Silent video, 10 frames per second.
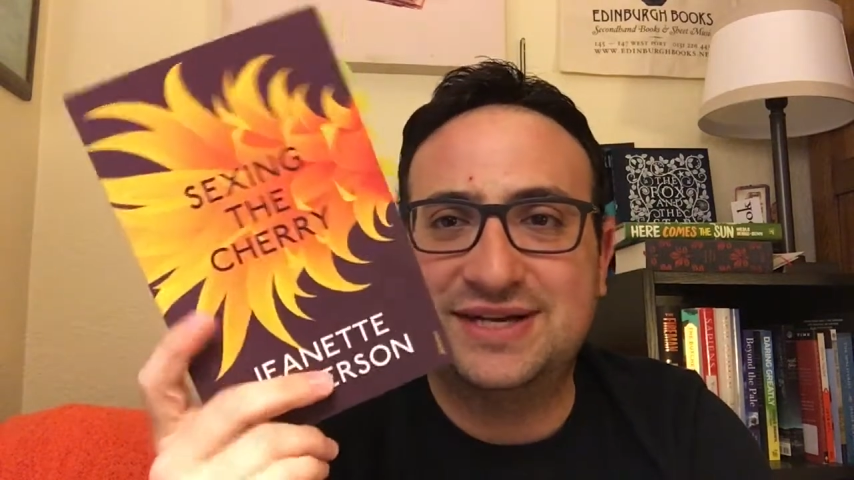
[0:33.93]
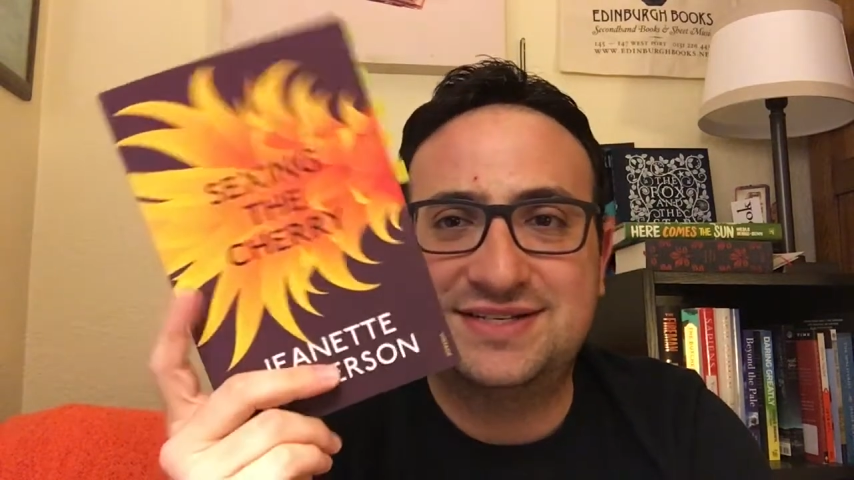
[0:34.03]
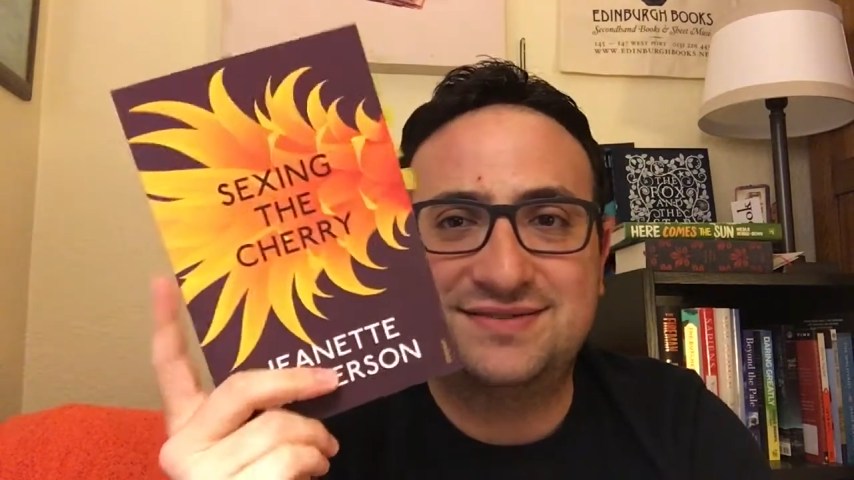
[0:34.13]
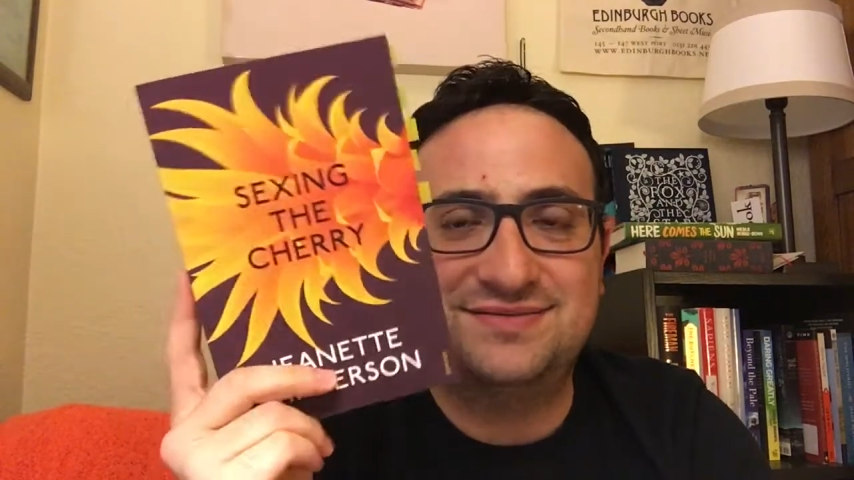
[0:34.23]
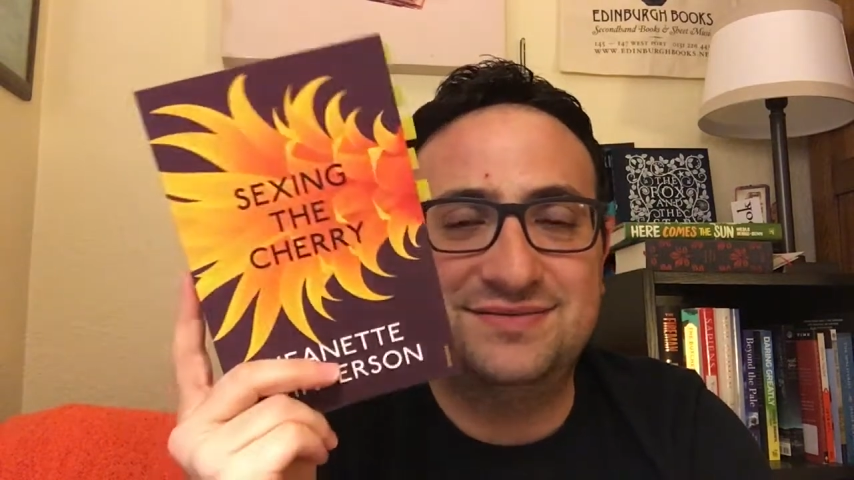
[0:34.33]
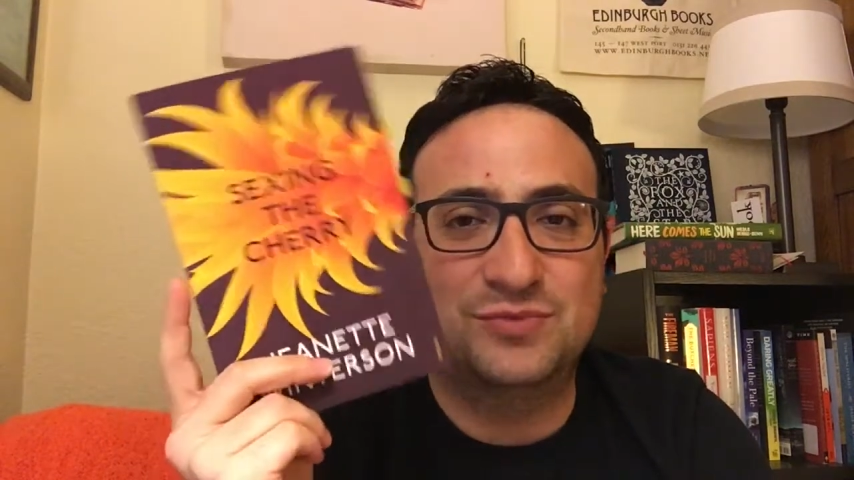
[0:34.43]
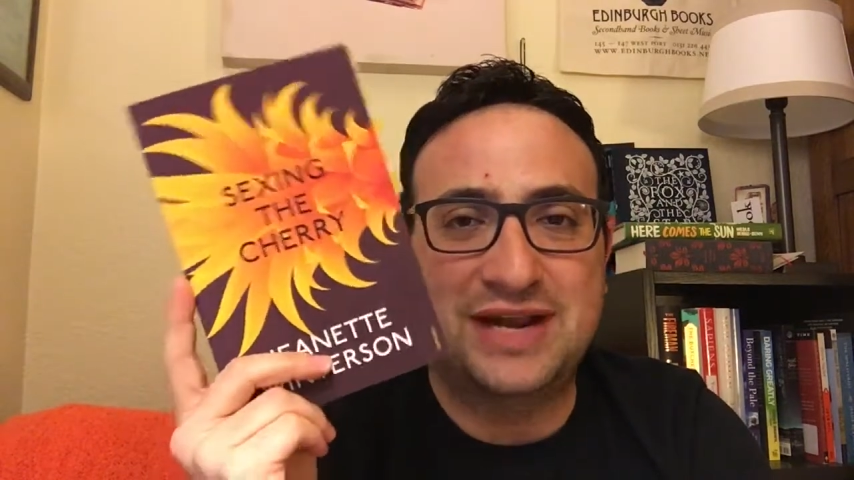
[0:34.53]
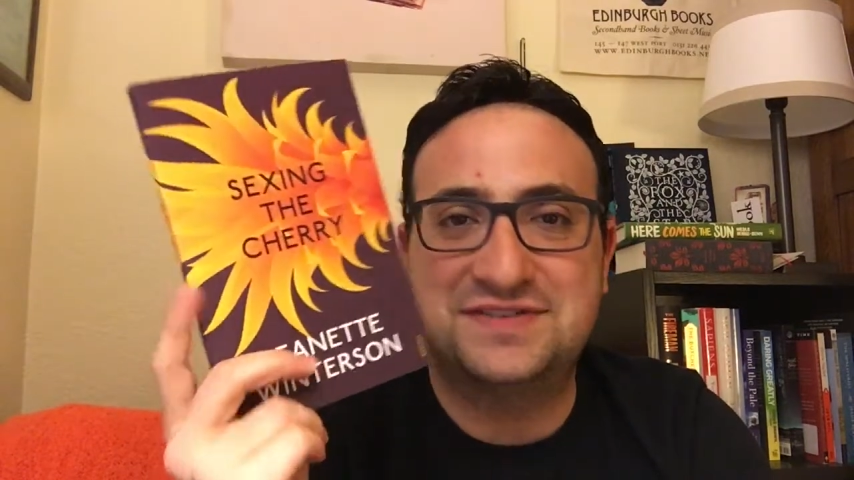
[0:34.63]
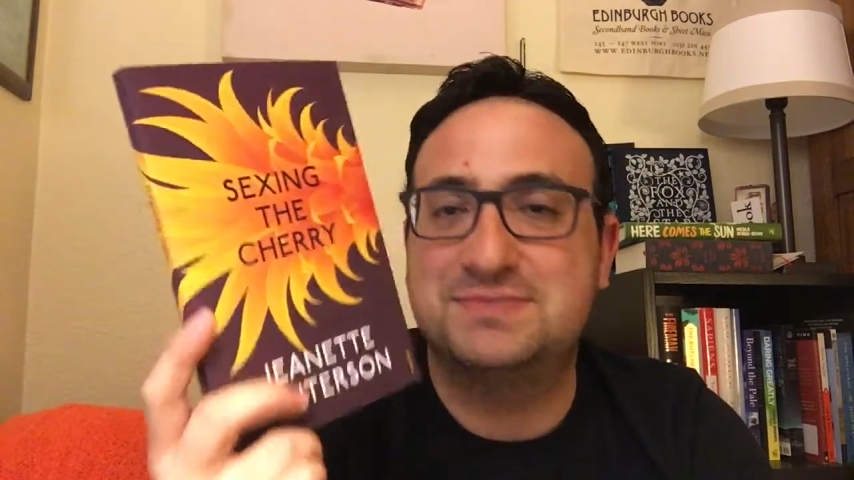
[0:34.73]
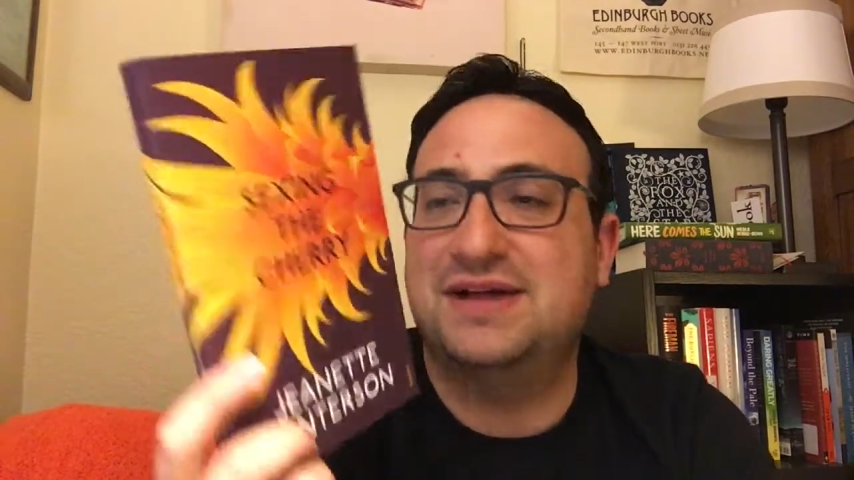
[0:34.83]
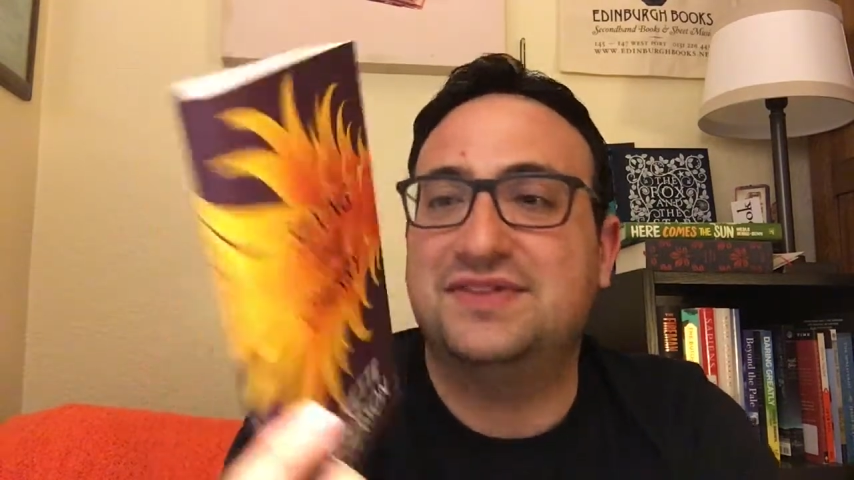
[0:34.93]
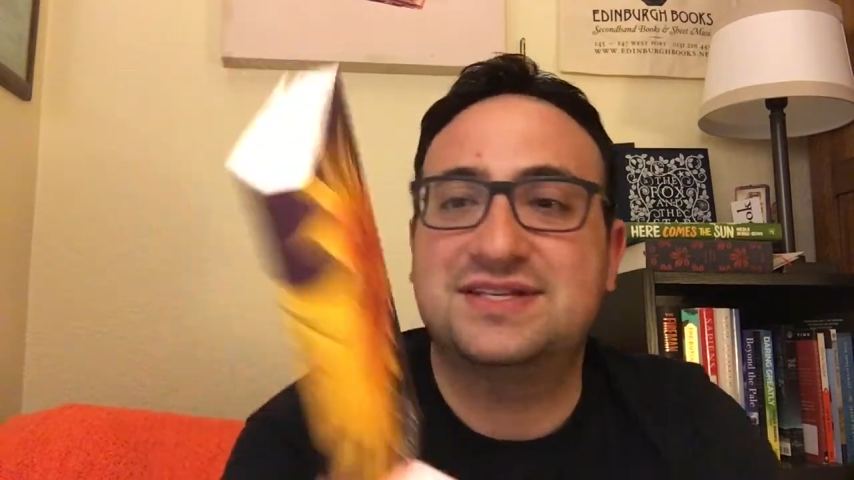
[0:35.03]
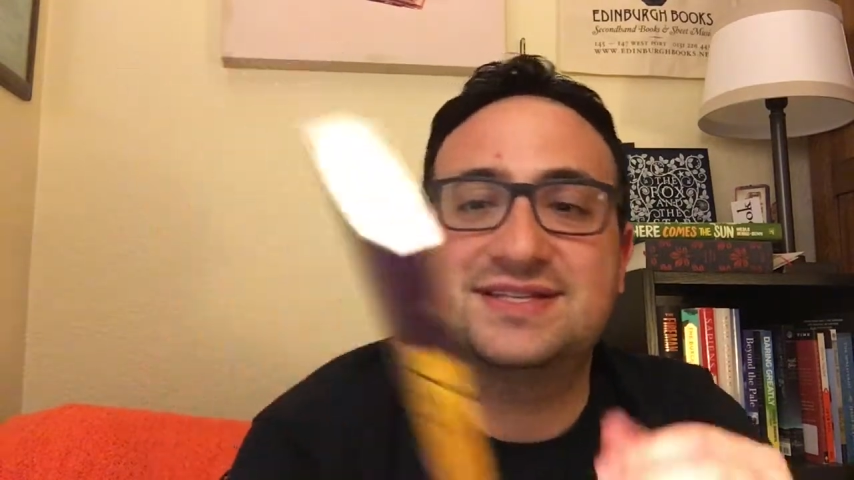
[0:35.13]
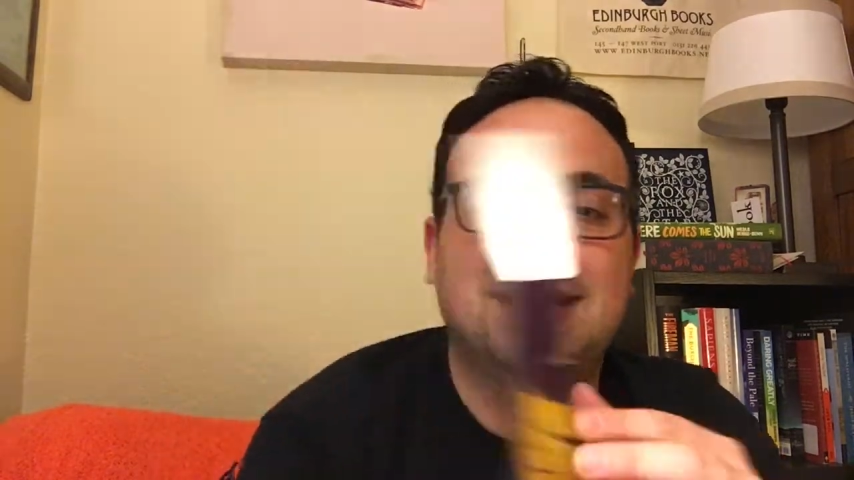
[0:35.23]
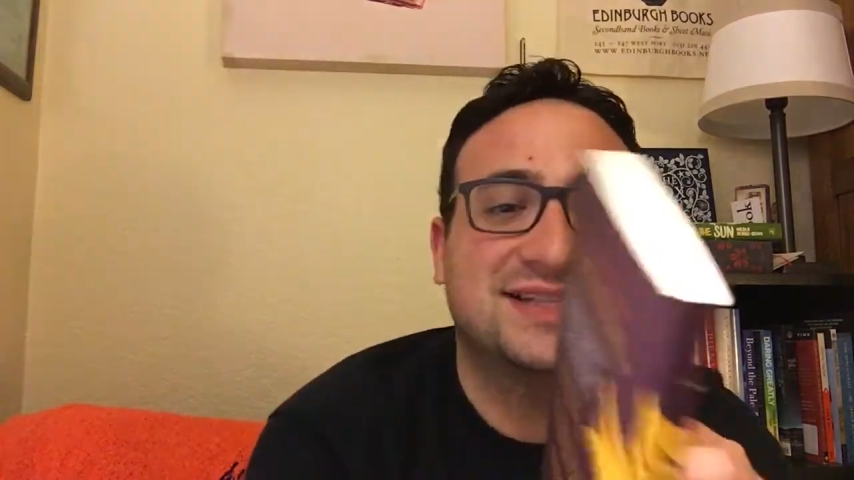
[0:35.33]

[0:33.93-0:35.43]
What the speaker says: I raved about this thing.